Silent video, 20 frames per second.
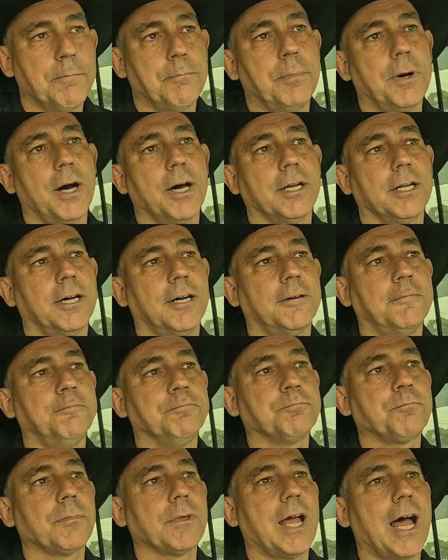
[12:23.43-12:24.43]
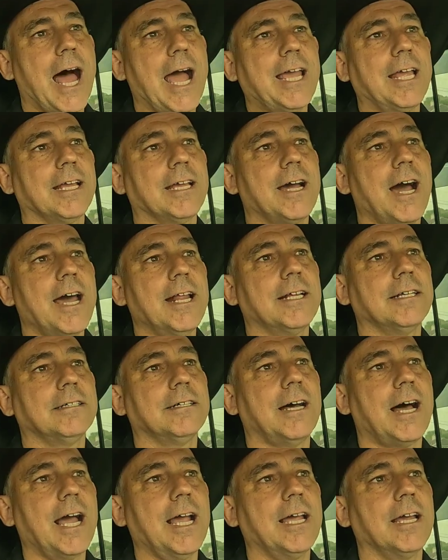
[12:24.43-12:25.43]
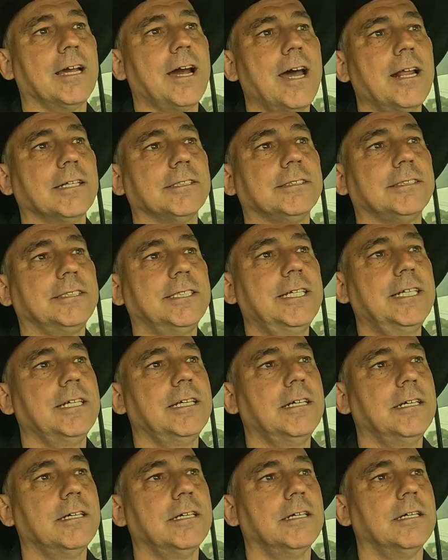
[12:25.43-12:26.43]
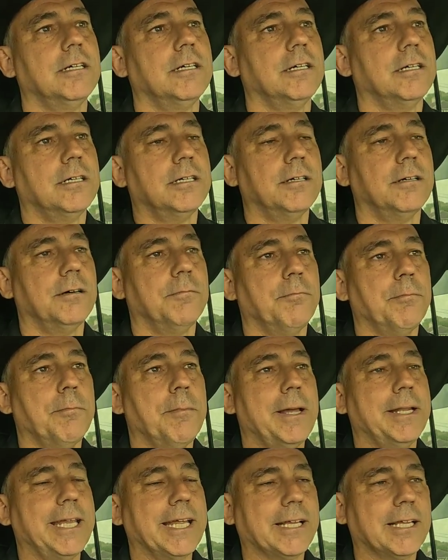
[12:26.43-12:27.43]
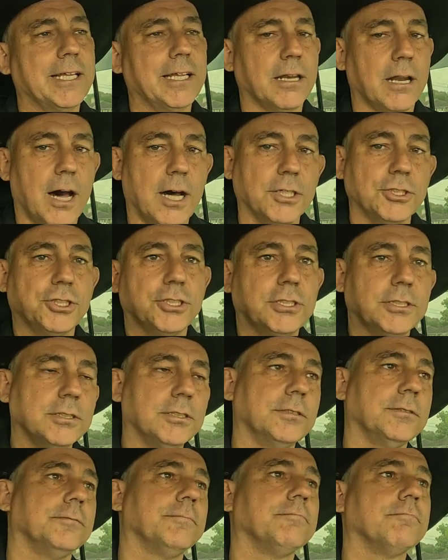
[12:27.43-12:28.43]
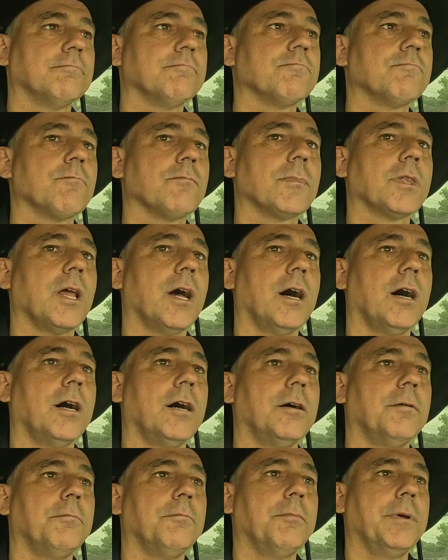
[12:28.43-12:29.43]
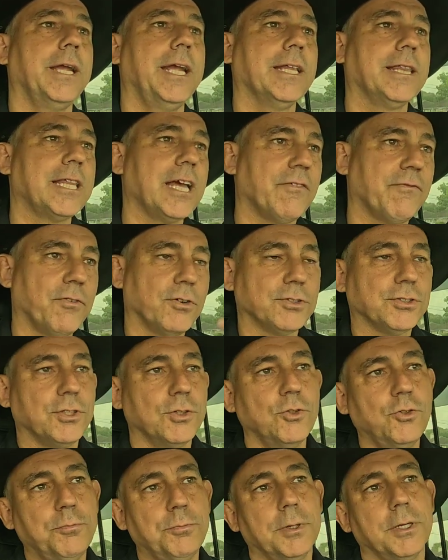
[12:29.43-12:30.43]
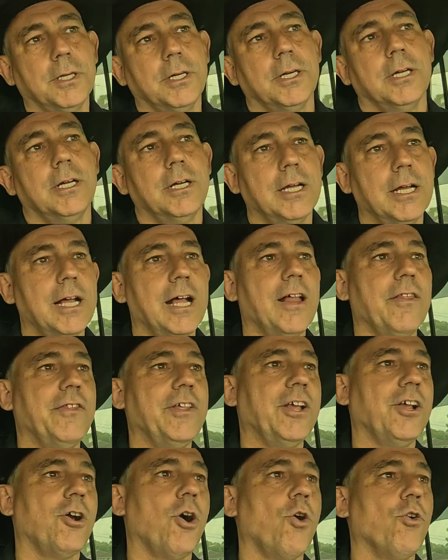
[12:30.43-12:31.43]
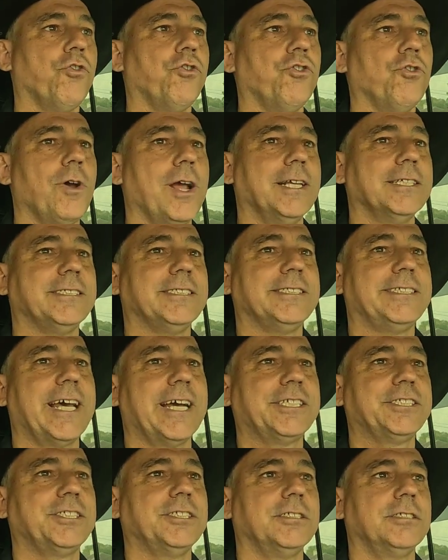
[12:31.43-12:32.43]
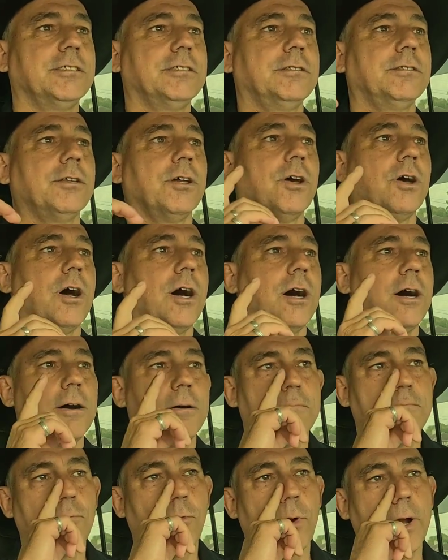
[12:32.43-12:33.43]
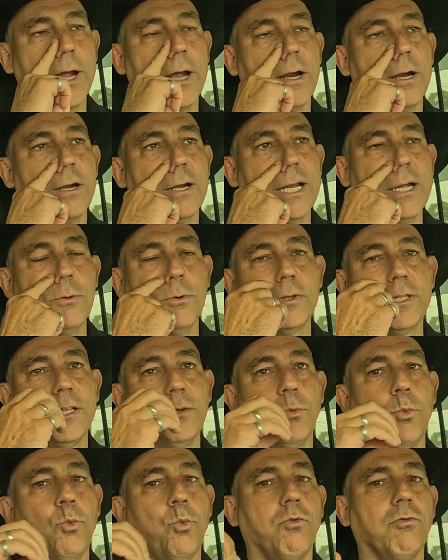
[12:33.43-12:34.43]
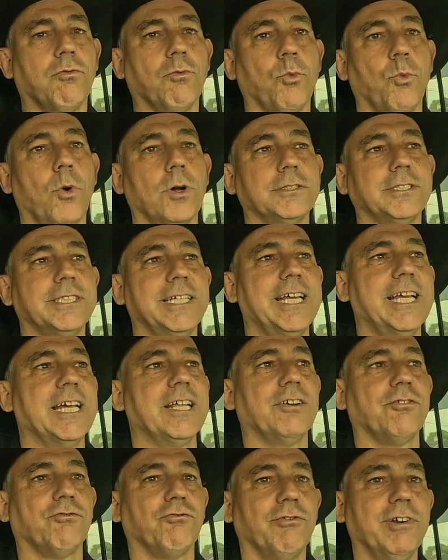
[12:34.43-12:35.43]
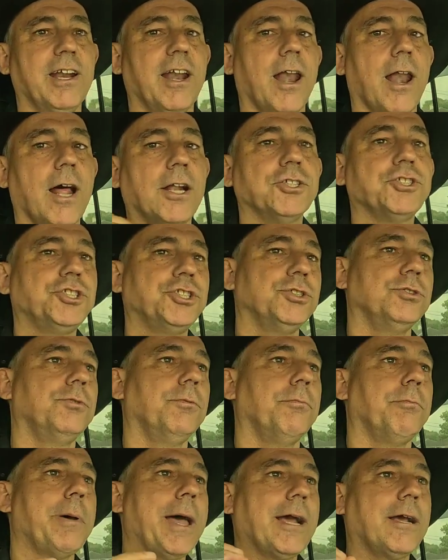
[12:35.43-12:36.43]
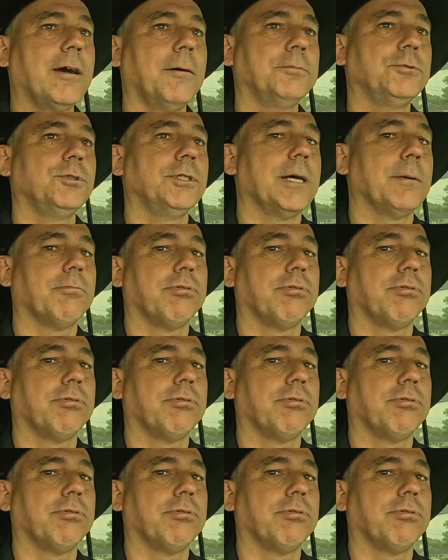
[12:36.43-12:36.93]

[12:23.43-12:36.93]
But I can kind of see magnetically launched, hit that first loop, then go through a section where it will then once again relaunch you back up to